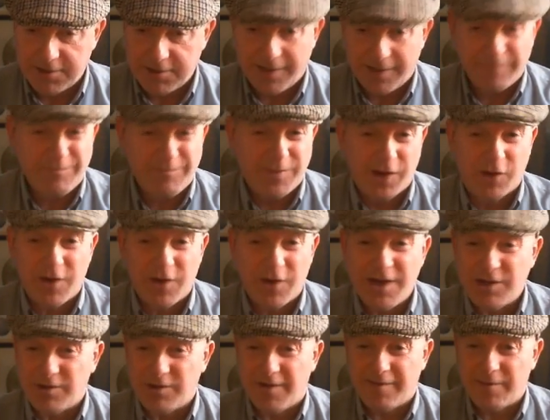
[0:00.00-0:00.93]
It'd be great
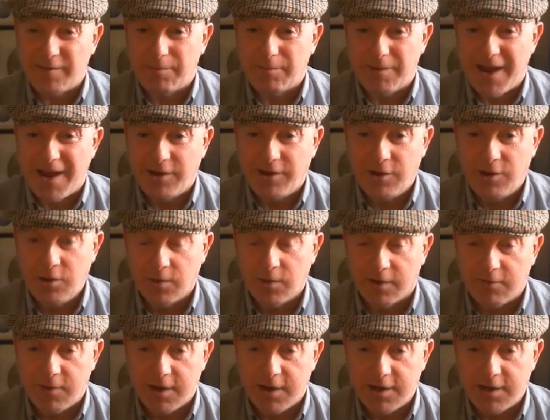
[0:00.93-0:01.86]
to have a brand new one,
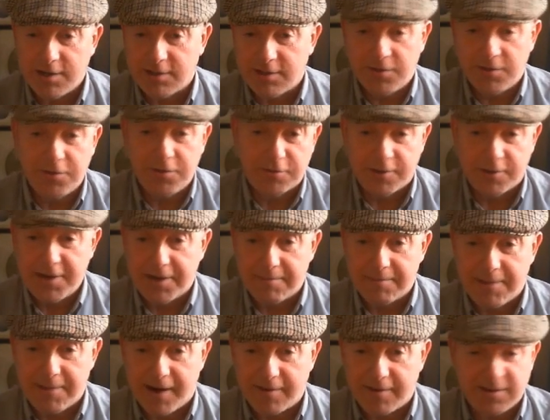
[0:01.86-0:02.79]
really, to do 3
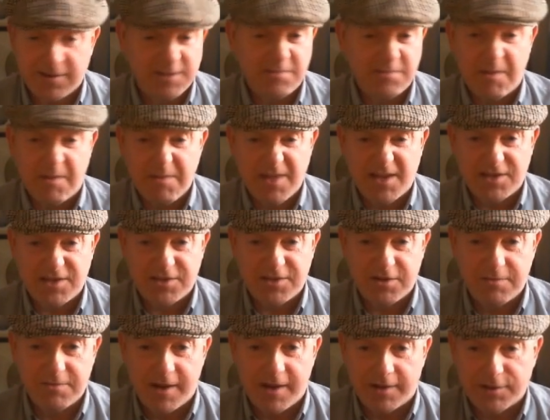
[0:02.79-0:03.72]
comparisons. Maybe that's too
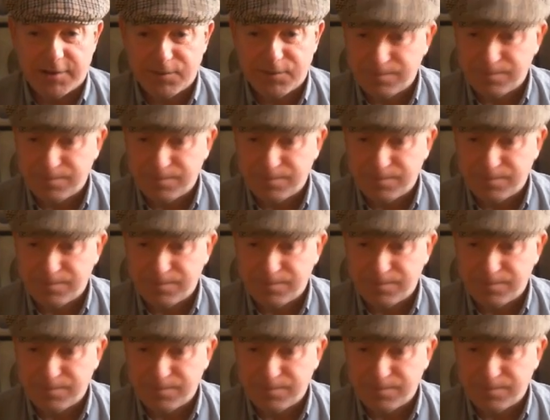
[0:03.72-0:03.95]
much.